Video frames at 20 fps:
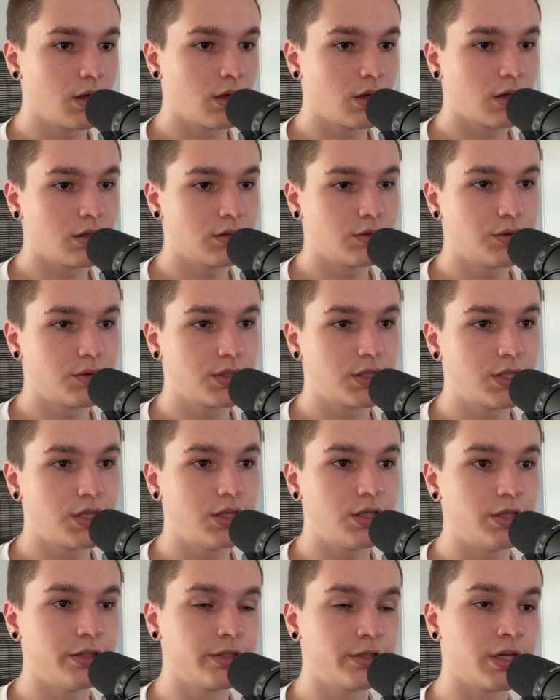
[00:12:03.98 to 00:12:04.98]
As we see
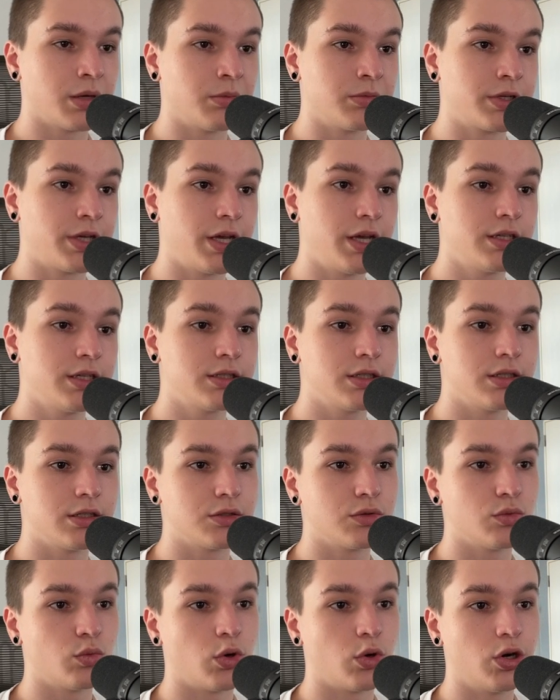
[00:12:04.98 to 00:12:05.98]
in some cases
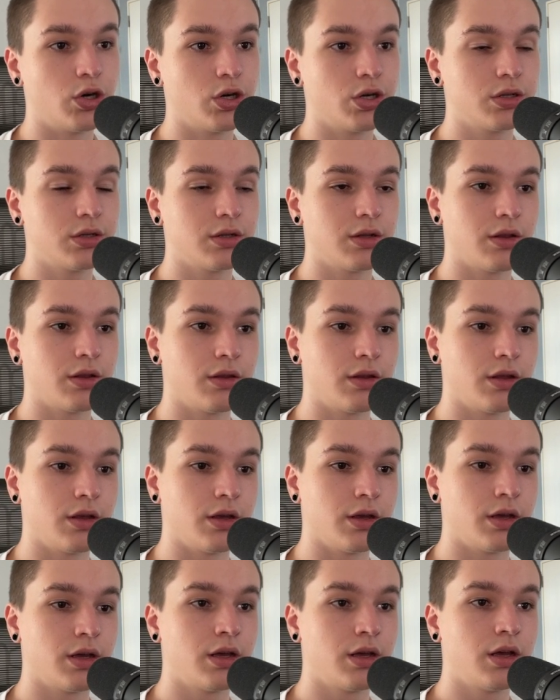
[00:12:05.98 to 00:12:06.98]
where
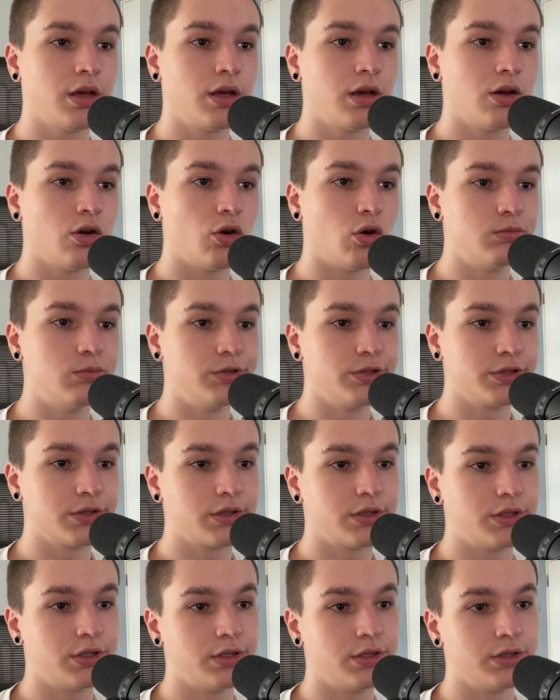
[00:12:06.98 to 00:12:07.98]
the object
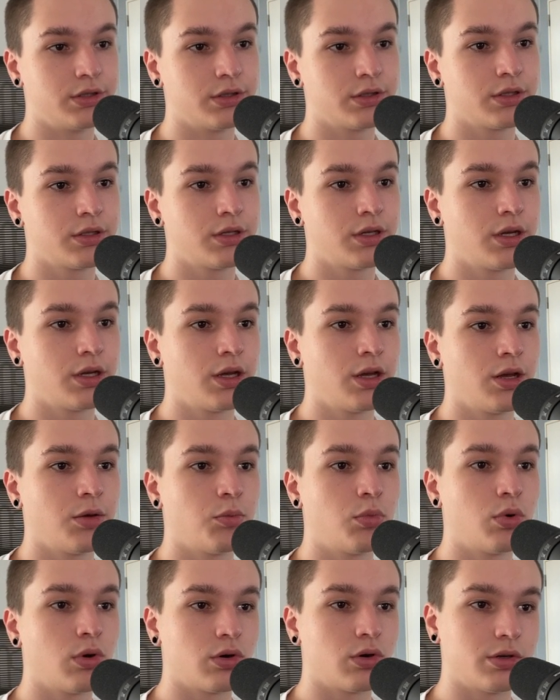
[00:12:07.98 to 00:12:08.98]
is
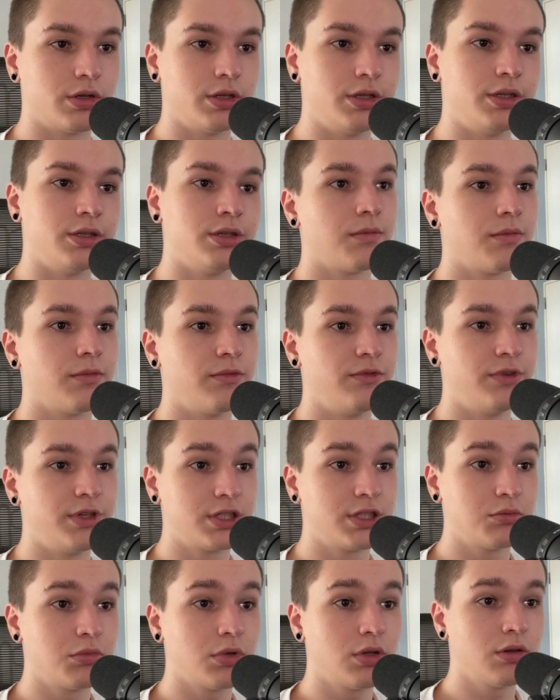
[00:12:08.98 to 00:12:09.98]
poorly
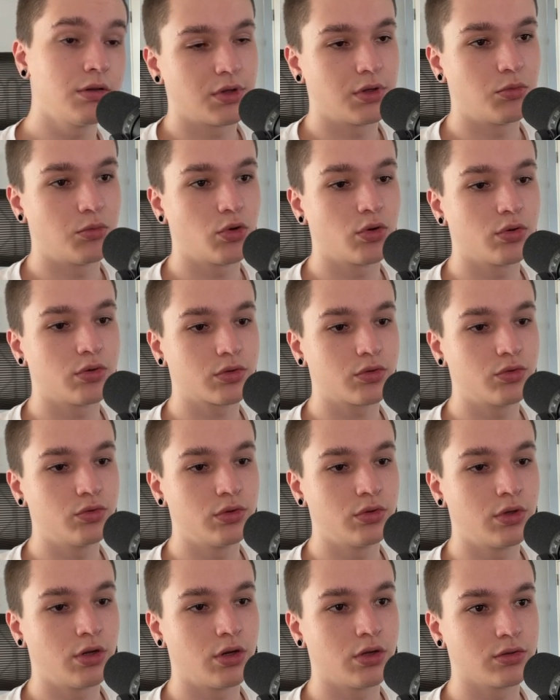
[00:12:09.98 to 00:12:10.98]
visible, the model could
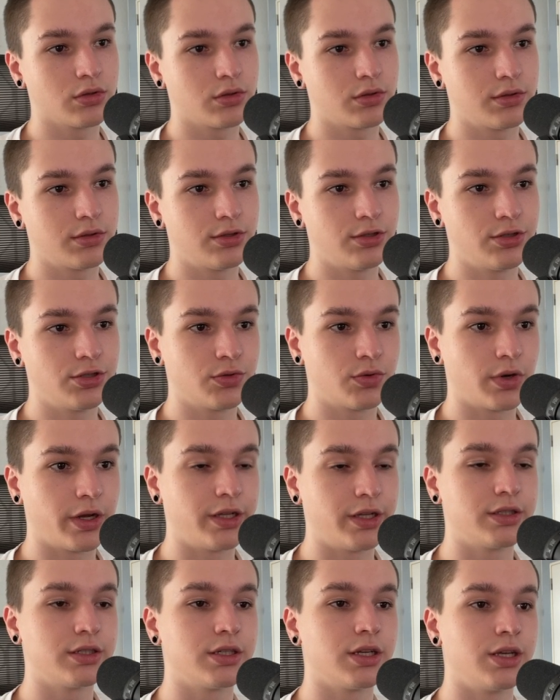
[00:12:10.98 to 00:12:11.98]
not
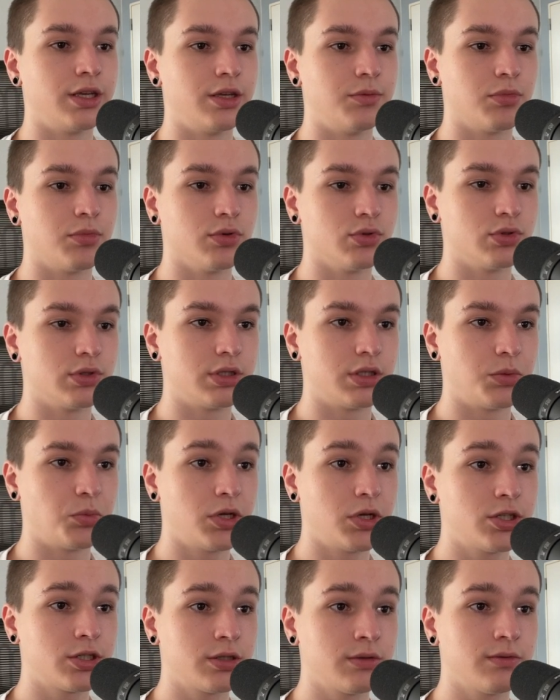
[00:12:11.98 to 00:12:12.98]
generate a pose
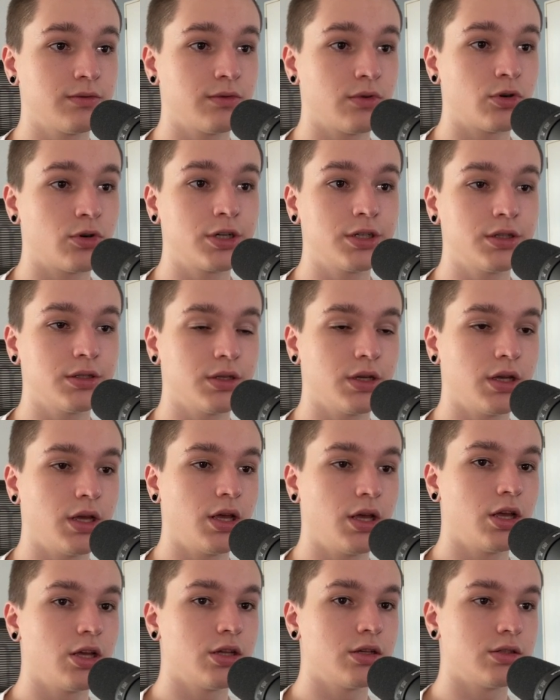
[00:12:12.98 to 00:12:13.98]
estimation for it,
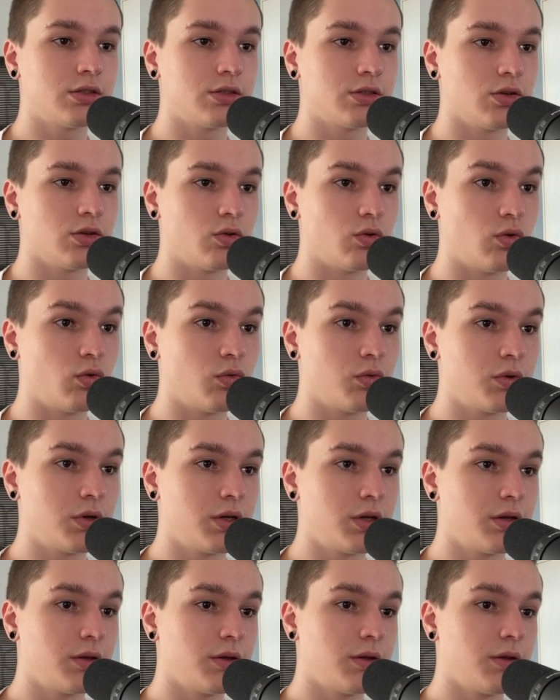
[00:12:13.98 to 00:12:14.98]
so
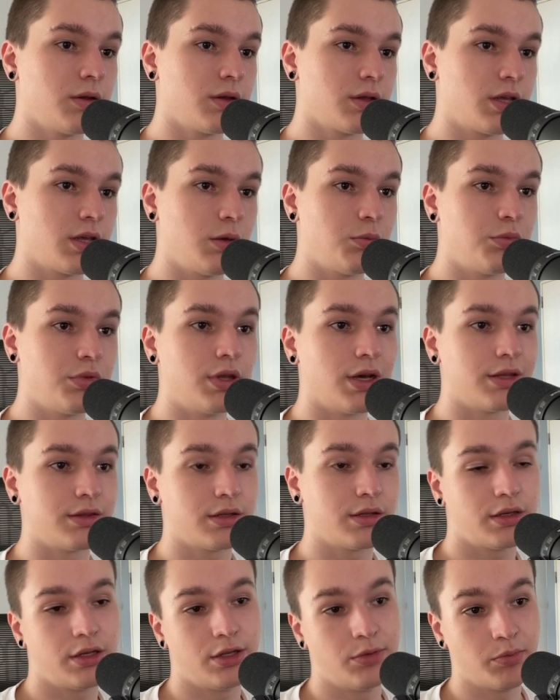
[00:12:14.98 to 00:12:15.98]
keep that
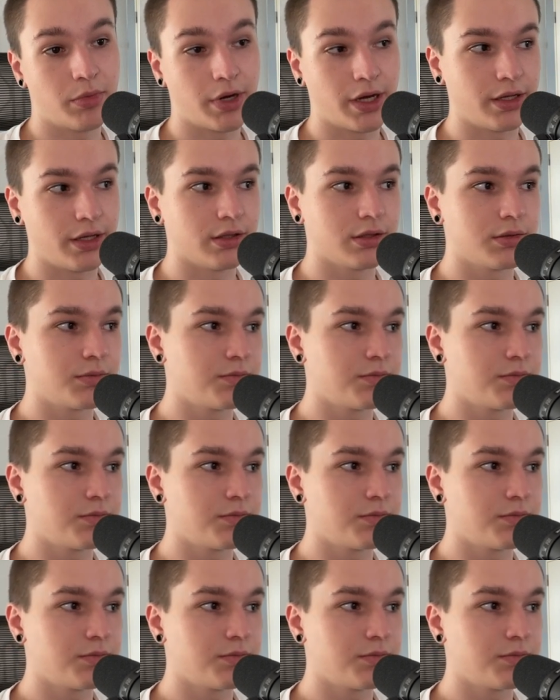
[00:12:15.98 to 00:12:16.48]
in mind.